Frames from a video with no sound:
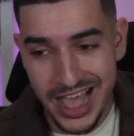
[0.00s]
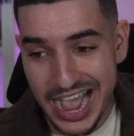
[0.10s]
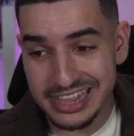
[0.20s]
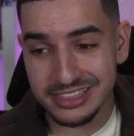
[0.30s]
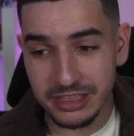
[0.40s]

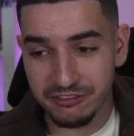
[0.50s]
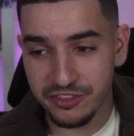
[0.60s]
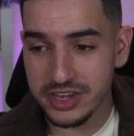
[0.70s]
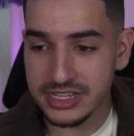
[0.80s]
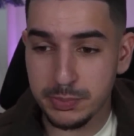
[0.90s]
I think
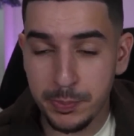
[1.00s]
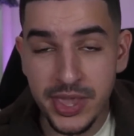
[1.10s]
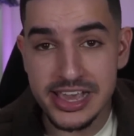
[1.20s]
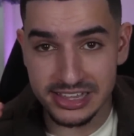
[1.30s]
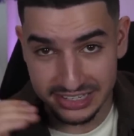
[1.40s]
Vini's
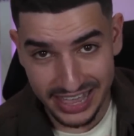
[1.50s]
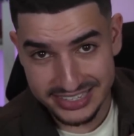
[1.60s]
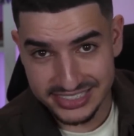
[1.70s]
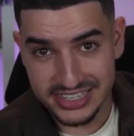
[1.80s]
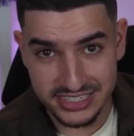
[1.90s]
peak
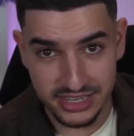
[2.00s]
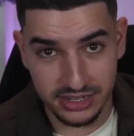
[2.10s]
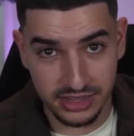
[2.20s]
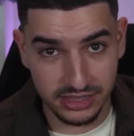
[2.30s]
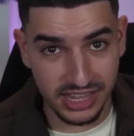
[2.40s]
last
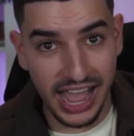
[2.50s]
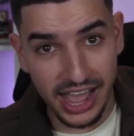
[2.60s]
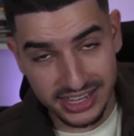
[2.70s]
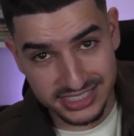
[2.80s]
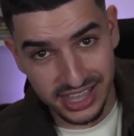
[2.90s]
season, the
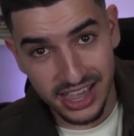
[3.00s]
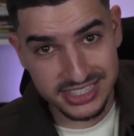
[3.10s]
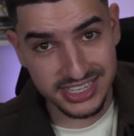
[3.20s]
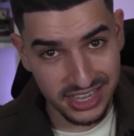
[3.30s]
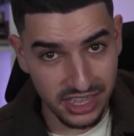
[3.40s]
highest
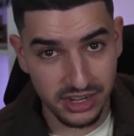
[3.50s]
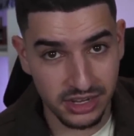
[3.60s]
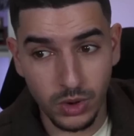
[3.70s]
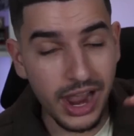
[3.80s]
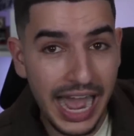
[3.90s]
heights he hit
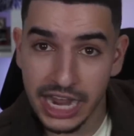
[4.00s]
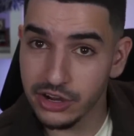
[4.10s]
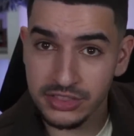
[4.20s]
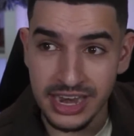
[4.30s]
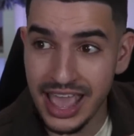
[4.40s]
were
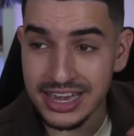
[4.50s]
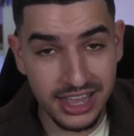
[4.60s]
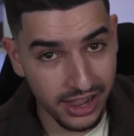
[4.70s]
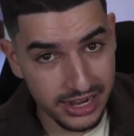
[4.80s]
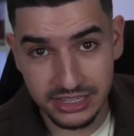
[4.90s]
higher than any
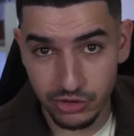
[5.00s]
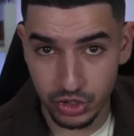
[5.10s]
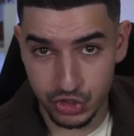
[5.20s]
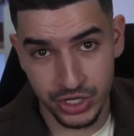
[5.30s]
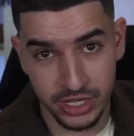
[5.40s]
height that
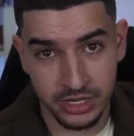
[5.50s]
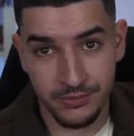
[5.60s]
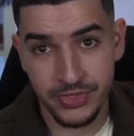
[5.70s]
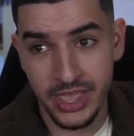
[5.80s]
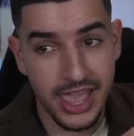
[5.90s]
Rodri hit
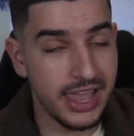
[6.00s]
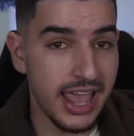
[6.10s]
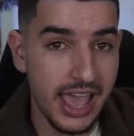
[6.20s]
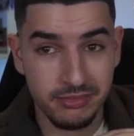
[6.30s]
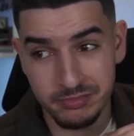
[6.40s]
and
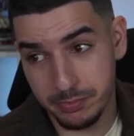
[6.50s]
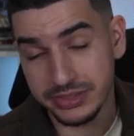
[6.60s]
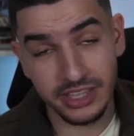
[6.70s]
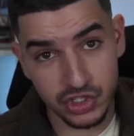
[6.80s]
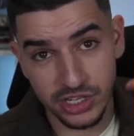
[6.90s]

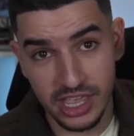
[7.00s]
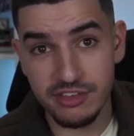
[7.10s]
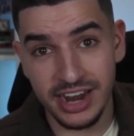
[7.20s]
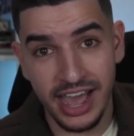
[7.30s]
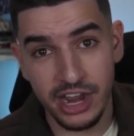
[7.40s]
potentially
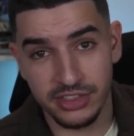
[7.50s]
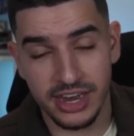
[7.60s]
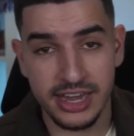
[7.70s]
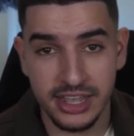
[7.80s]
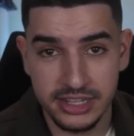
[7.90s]
even higher than
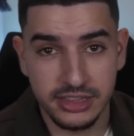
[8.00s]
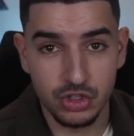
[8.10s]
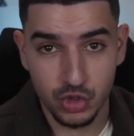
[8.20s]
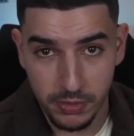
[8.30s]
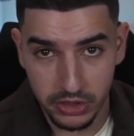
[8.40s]
any height that
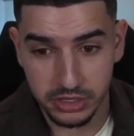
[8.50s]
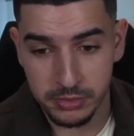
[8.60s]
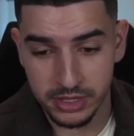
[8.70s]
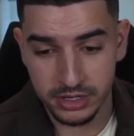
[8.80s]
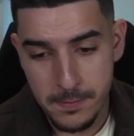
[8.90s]
Jude Bellingham
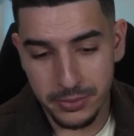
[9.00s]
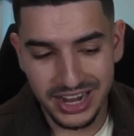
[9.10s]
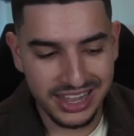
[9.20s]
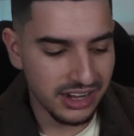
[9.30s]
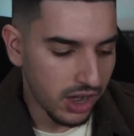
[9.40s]
hit. But
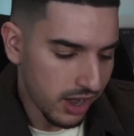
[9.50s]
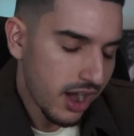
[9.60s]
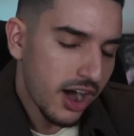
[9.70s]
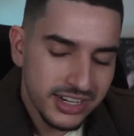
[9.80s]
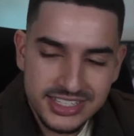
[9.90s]
I can
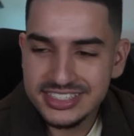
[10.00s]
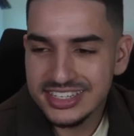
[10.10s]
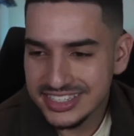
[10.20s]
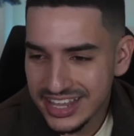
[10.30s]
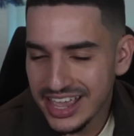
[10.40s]
honestly
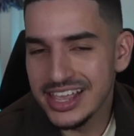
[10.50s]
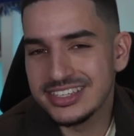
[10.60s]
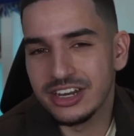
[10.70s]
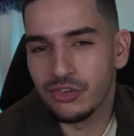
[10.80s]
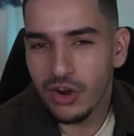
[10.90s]
say, is
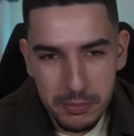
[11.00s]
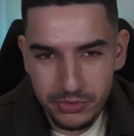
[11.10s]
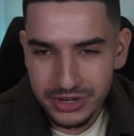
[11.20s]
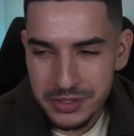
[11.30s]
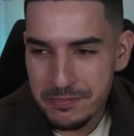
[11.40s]
it a
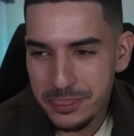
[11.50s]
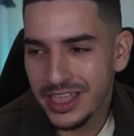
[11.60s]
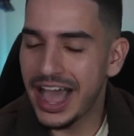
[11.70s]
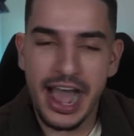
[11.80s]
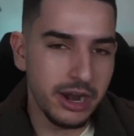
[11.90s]
robbery?
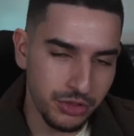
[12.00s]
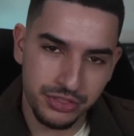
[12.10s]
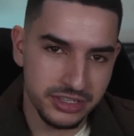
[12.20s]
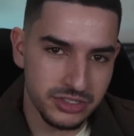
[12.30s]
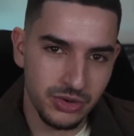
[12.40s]
I don't
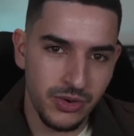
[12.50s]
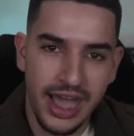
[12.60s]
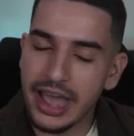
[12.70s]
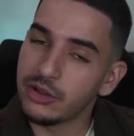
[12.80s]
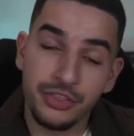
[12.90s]
think so.
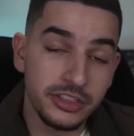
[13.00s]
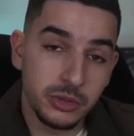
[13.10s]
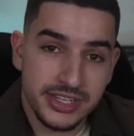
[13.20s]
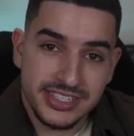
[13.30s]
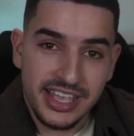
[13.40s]
I don't think there
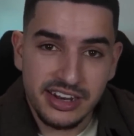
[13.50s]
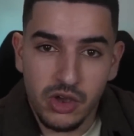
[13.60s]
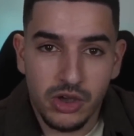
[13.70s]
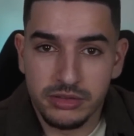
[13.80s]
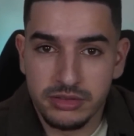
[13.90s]
was a
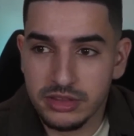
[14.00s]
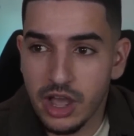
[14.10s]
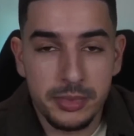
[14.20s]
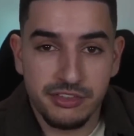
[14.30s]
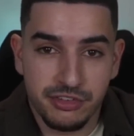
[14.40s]
standout
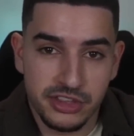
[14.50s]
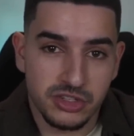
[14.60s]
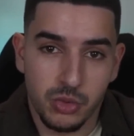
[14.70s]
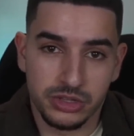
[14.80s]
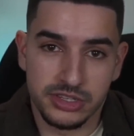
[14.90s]
nominee for this
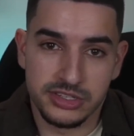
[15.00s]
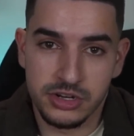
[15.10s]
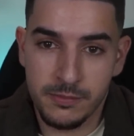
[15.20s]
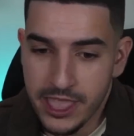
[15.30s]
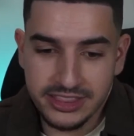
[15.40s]
award this
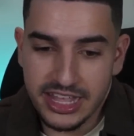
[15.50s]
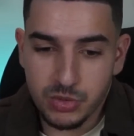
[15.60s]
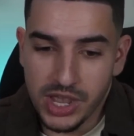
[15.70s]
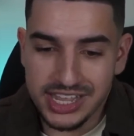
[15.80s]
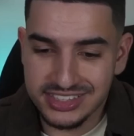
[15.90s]
year. And that's
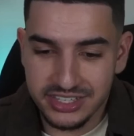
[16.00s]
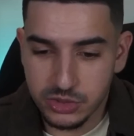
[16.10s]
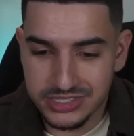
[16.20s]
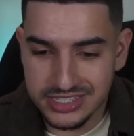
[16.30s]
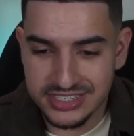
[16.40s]
why I
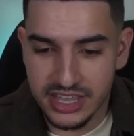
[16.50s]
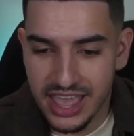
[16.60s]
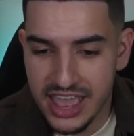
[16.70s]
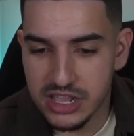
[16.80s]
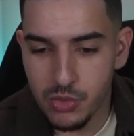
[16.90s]
continuously said
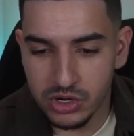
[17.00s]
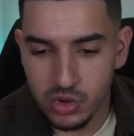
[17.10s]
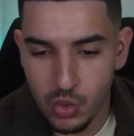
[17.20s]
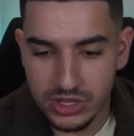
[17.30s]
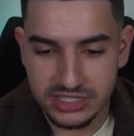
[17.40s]
anyone who
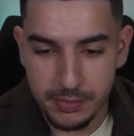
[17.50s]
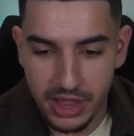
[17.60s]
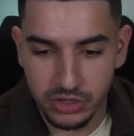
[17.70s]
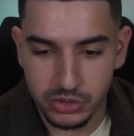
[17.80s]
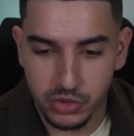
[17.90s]
wins the
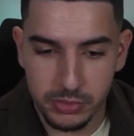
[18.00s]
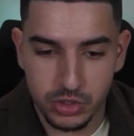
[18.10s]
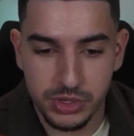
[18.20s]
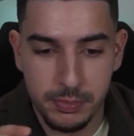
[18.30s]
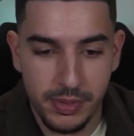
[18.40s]
Ballon d'Or
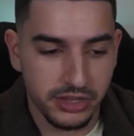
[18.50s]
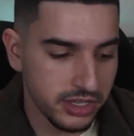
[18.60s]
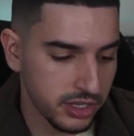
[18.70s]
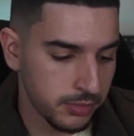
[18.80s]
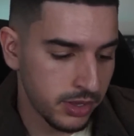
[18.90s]
between
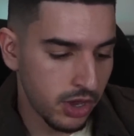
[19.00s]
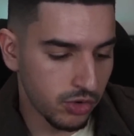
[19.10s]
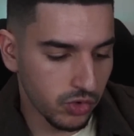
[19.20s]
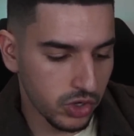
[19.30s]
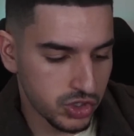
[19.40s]
Bellingham,
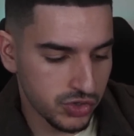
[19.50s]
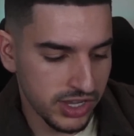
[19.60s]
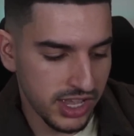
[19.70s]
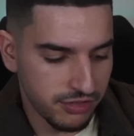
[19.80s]
Rodri, and